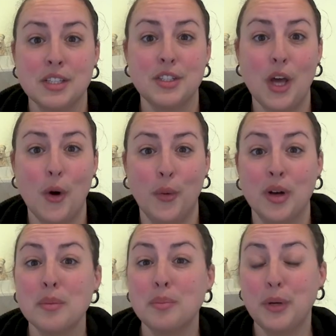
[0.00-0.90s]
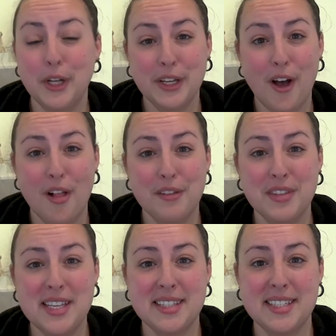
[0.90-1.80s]
So, putting all of
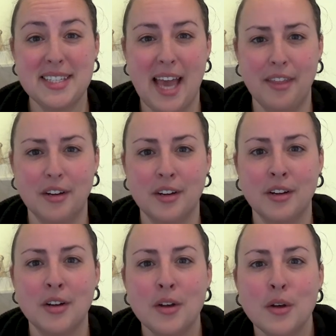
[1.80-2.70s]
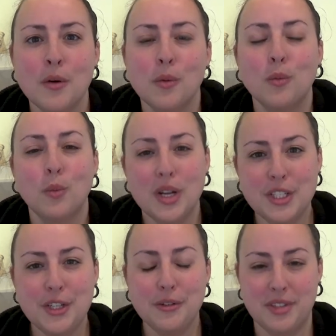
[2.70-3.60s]
these together, what
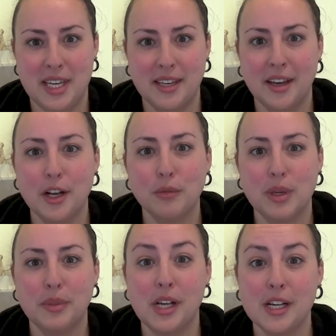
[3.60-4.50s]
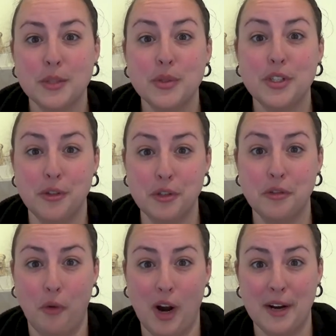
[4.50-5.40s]
do you think an aryballos was
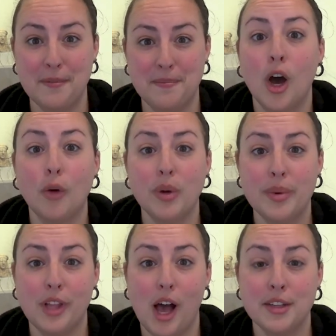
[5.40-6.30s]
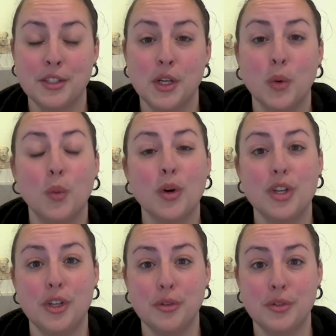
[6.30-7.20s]
used for? Aryballos were
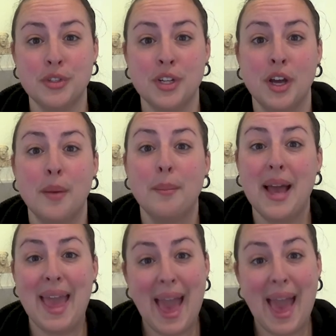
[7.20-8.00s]
used by